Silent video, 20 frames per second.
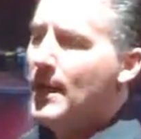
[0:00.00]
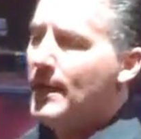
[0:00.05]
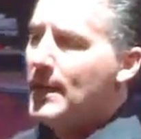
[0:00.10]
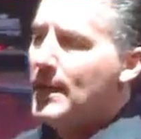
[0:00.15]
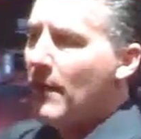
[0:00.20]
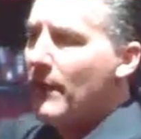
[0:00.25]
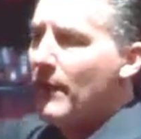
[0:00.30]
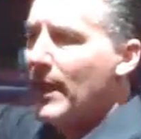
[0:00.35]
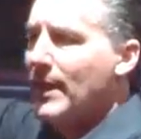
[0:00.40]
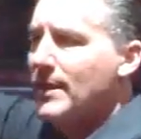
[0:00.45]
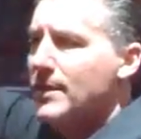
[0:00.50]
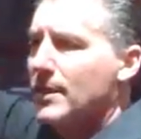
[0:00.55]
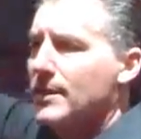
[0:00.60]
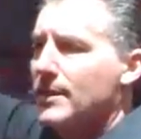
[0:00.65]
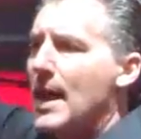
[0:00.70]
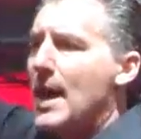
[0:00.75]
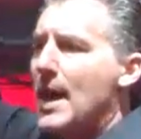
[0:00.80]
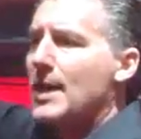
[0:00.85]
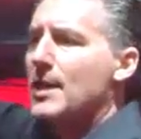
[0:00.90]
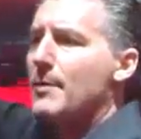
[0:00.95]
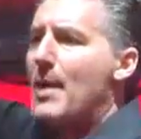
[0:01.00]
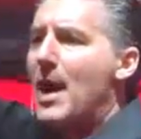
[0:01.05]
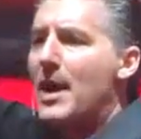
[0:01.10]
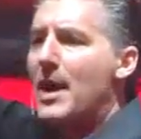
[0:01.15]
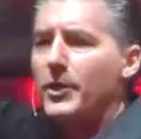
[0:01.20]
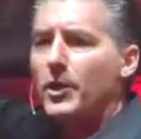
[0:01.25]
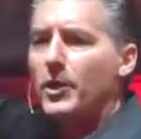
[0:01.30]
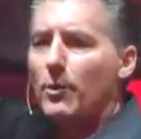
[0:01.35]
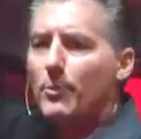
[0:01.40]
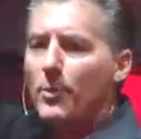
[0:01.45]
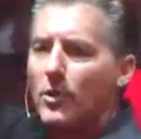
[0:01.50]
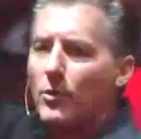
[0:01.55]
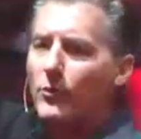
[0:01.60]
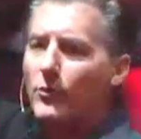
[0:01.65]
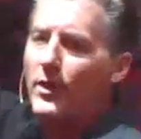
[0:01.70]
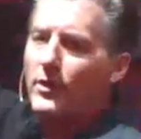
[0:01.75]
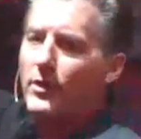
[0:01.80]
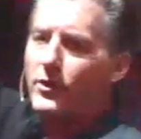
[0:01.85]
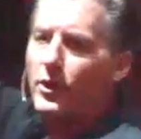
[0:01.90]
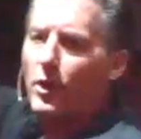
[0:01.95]
Now, if insulin's high in the body, you don't
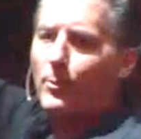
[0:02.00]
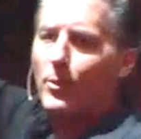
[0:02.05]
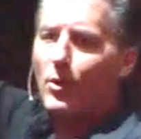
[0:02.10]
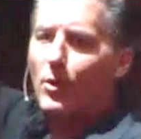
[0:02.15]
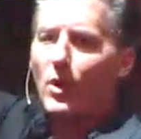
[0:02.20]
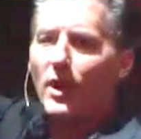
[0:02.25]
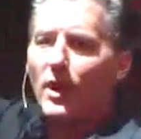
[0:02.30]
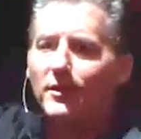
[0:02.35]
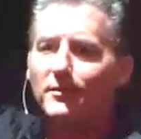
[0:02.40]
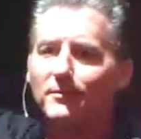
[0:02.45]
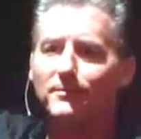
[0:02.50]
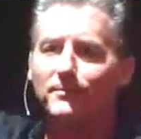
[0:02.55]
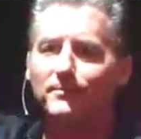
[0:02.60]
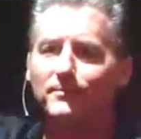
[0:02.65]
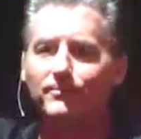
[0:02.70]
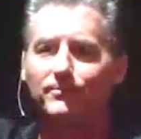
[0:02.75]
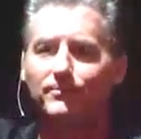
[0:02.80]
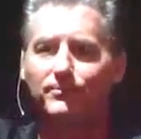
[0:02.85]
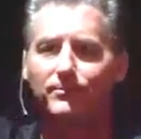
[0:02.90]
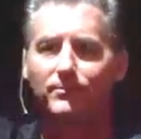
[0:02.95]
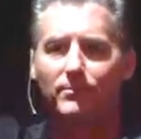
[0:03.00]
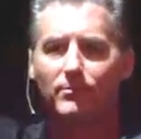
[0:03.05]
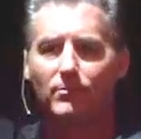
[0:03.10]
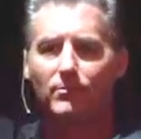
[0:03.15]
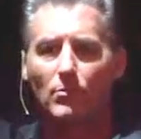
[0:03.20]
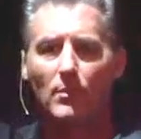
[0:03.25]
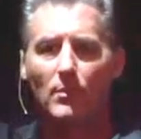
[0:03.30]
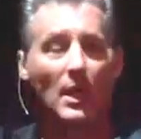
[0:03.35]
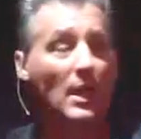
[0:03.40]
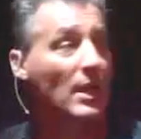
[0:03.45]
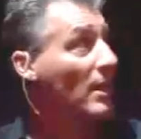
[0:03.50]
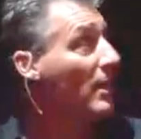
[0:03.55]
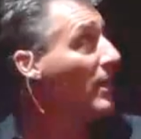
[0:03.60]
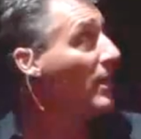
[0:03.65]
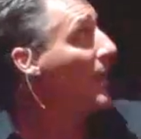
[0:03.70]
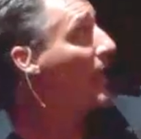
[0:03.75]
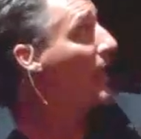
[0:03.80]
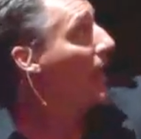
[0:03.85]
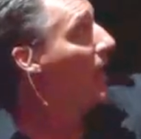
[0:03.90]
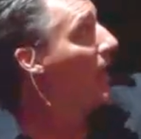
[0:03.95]
burn what?
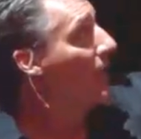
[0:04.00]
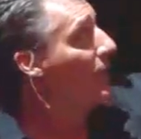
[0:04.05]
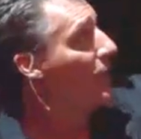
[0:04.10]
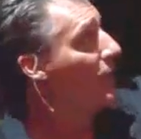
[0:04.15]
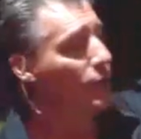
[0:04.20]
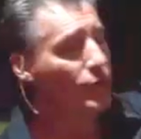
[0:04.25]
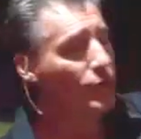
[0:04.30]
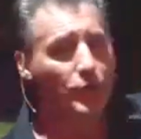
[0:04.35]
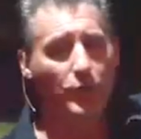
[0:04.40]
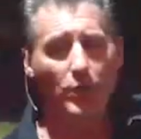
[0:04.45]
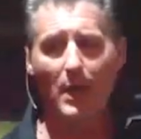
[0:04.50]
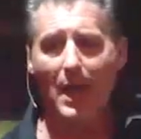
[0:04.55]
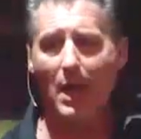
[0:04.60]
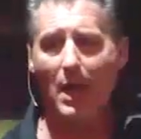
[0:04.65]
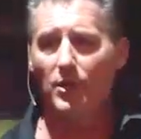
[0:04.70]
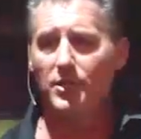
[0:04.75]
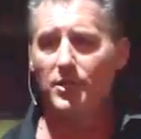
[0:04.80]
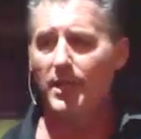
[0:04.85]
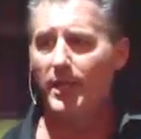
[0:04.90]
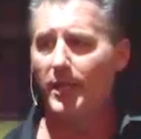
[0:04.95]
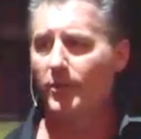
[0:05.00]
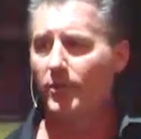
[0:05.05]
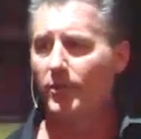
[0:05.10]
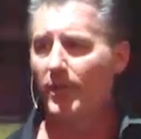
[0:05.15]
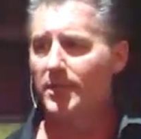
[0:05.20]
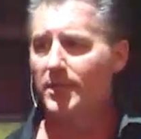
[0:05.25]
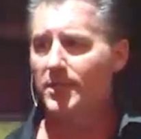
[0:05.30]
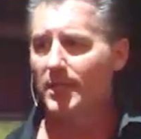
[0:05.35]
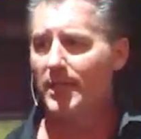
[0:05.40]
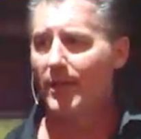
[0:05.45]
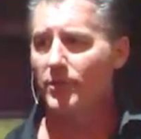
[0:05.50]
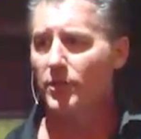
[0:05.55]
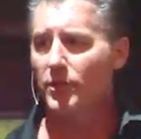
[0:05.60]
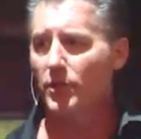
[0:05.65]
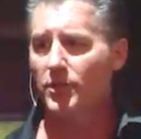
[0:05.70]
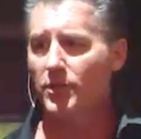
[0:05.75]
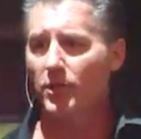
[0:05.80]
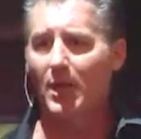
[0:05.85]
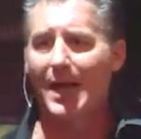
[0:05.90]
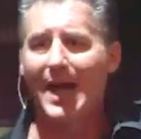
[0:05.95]
If you're 2 hours in and your insulin levels are
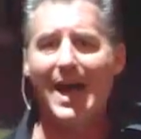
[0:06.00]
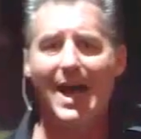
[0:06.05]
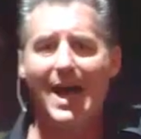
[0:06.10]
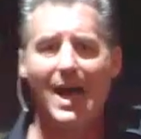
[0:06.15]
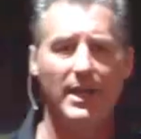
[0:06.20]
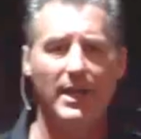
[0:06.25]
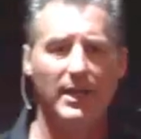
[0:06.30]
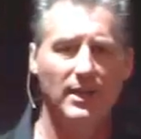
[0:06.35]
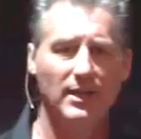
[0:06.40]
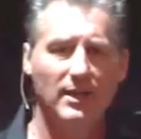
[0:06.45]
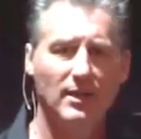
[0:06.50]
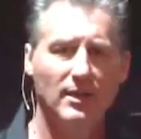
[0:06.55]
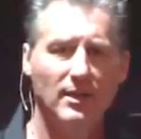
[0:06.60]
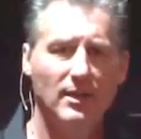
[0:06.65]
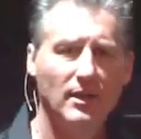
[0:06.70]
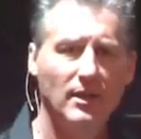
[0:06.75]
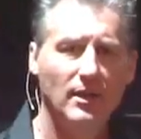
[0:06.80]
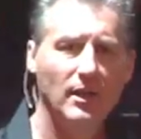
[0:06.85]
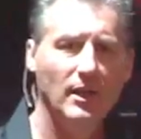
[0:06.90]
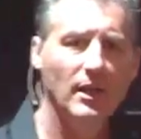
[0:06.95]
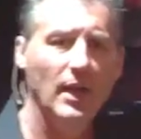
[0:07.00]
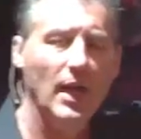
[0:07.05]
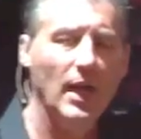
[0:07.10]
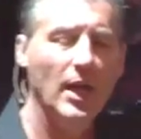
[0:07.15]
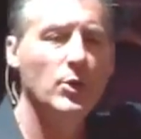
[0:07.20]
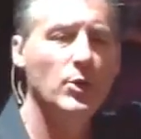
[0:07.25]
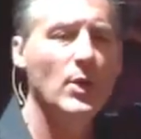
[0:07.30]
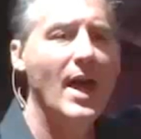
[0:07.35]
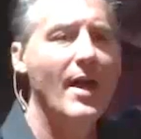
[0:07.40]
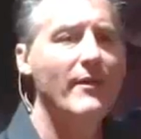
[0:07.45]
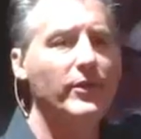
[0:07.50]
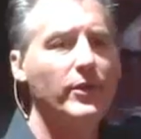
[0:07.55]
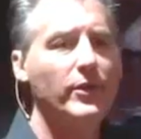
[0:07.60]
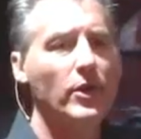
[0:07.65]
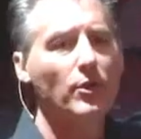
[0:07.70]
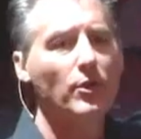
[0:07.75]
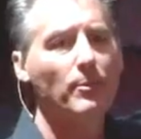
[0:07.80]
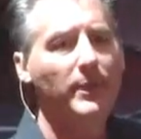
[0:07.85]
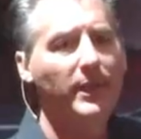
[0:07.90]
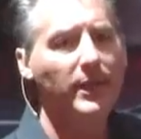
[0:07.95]
still high, and you have
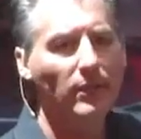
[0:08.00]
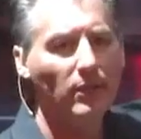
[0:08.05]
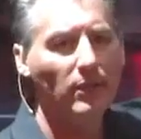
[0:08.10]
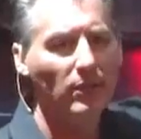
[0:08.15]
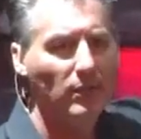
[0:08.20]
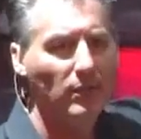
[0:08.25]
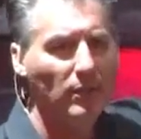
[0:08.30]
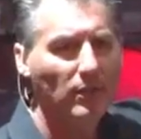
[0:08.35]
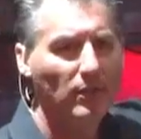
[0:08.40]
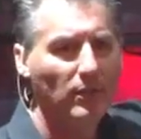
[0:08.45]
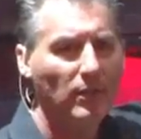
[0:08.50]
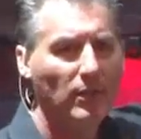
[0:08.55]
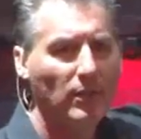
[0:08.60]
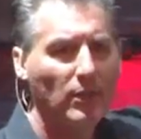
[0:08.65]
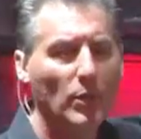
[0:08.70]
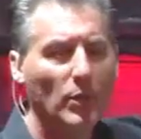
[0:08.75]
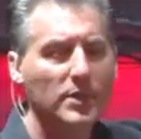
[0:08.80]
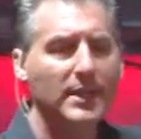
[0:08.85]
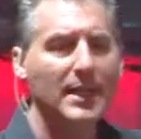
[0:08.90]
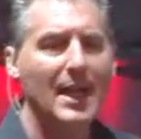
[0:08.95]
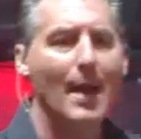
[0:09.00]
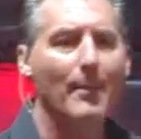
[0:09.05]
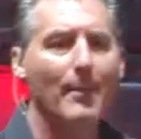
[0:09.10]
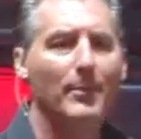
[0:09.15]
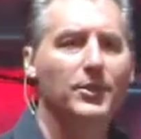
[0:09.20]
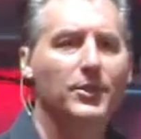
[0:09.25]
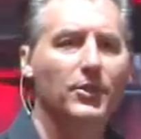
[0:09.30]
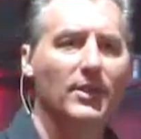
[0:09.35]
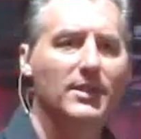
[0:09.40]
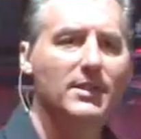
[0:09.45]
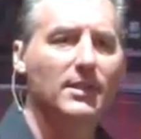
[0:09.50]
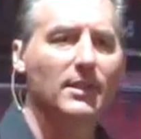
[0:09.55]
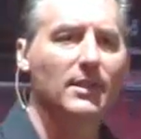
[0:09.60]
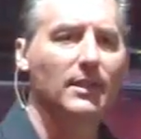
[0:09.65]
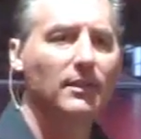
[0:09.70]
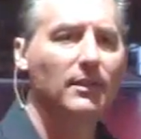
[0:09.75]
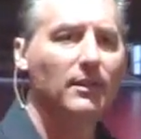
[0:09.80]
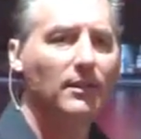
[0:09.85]
another meal, what's going to happen to your insulin?